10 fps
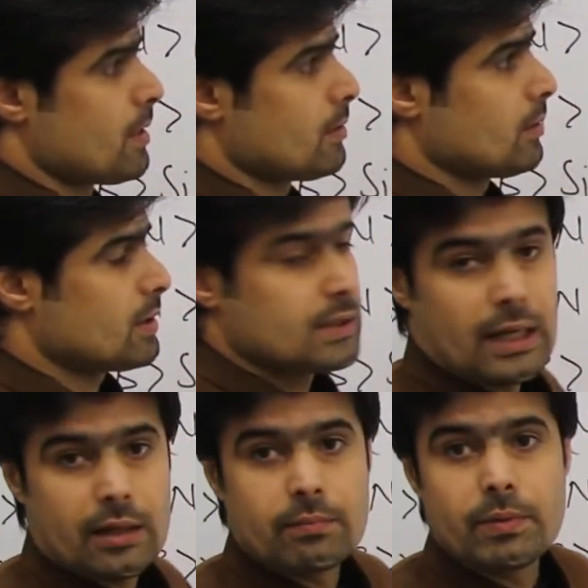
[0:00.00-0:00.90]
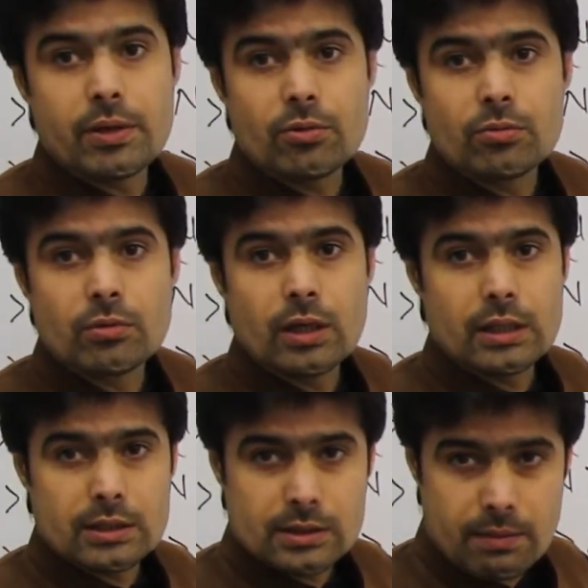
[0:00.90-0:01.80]
the second period,
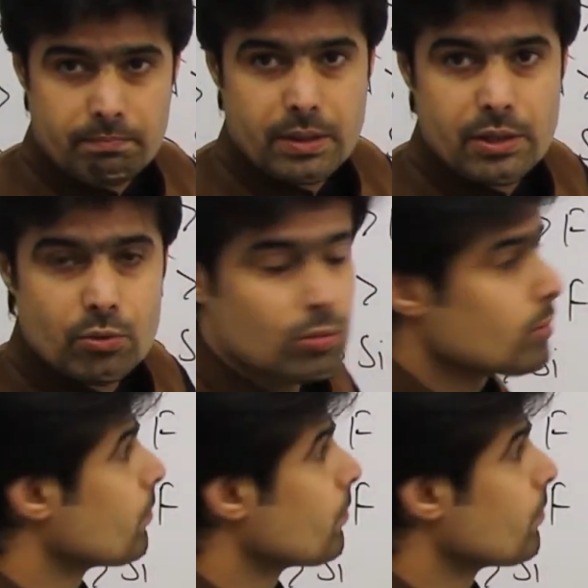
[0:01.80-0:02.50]
in the same period,